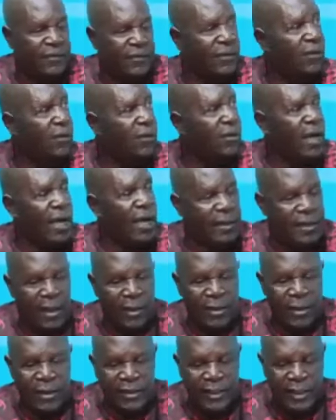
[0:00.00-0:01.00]
if you look at
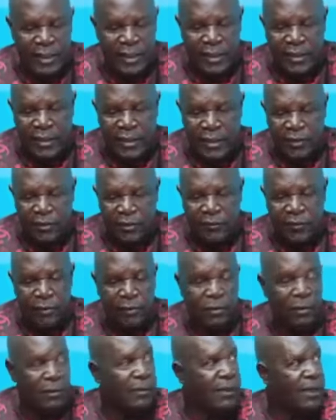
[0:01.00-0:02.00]
our statistics of
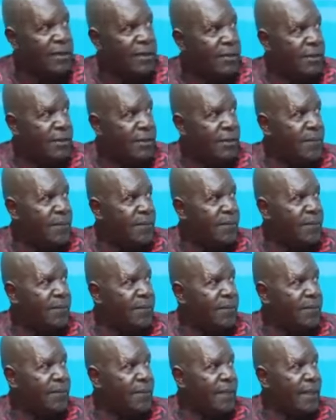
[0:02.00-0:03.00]
the population
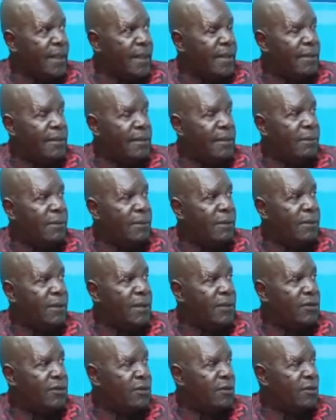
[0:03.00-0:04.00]

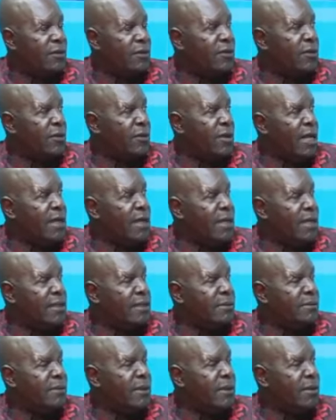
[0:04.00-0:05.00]
of
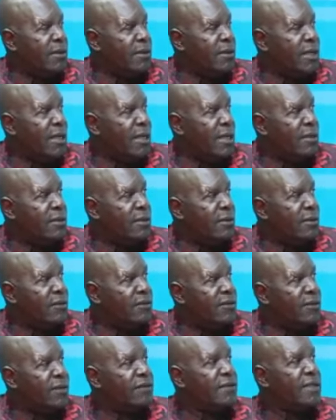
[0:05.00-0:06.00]
Ugandans below the age
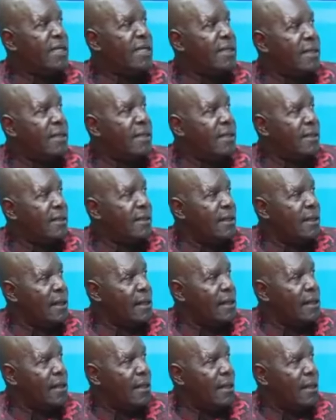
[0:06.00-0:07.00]
of 15,
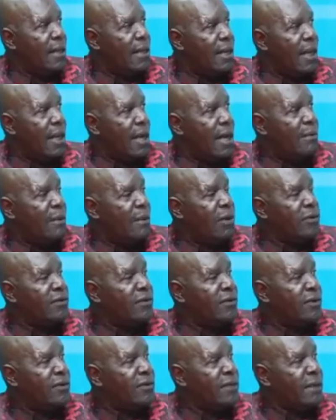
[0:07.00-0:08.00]

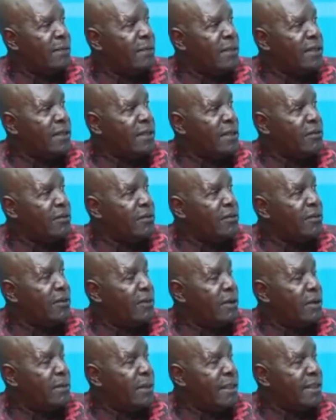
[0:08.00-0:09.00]
about 50% or
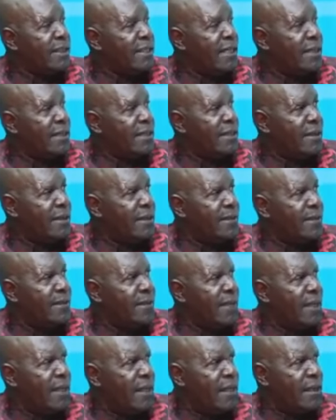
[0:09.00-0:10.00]
51%. Mm.
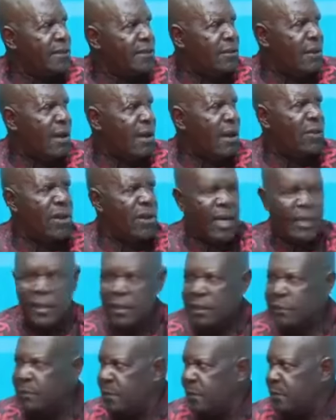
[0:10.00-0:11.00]
So how
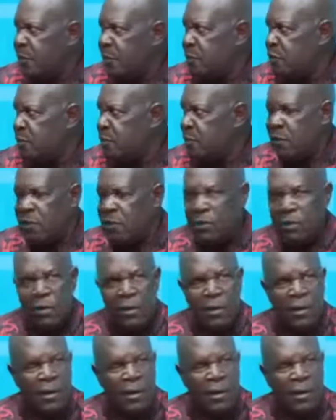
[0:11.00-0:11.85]
can it be possible